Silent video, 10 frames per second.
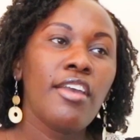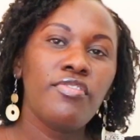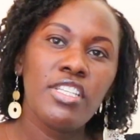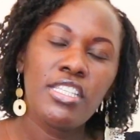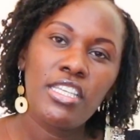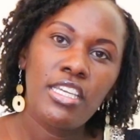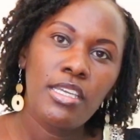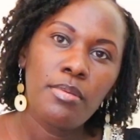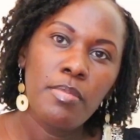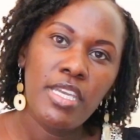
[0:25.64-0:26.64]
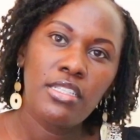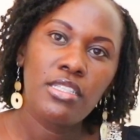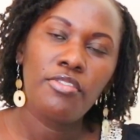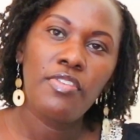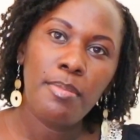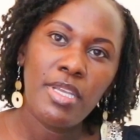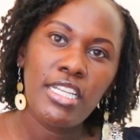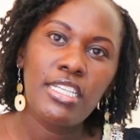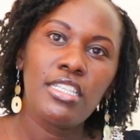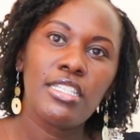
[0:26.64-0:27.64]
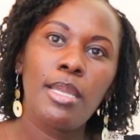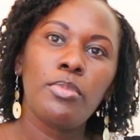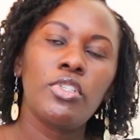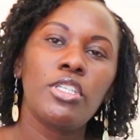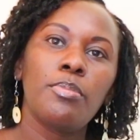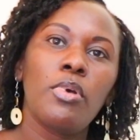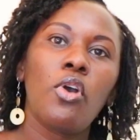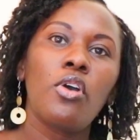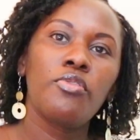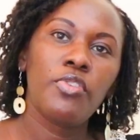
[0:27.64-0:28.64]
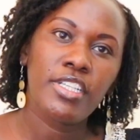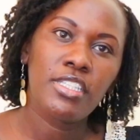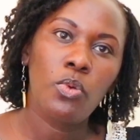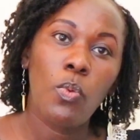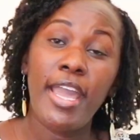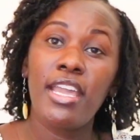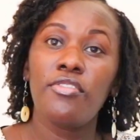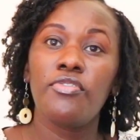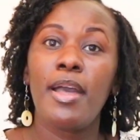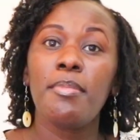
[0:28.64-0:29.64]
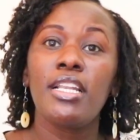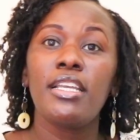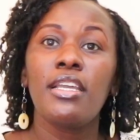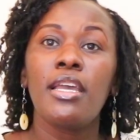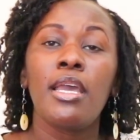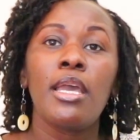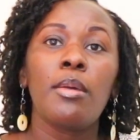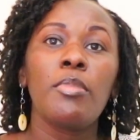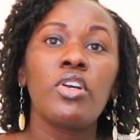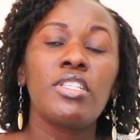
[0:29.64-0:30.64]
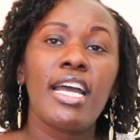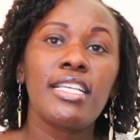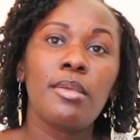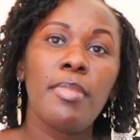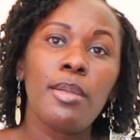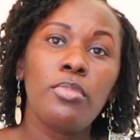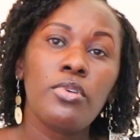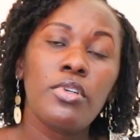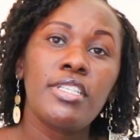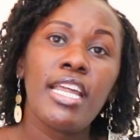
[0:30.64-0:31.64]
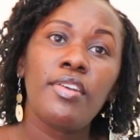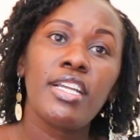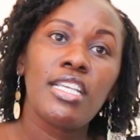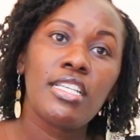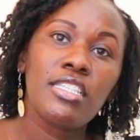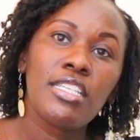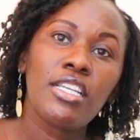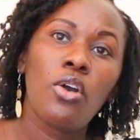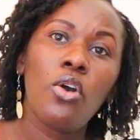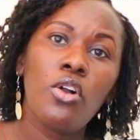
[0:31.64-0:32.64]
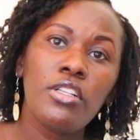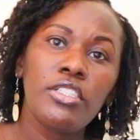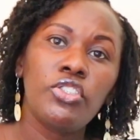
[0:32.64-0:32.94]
FDC means Family Discipleship Conference. Why family? Because as the Bible directs us, is that all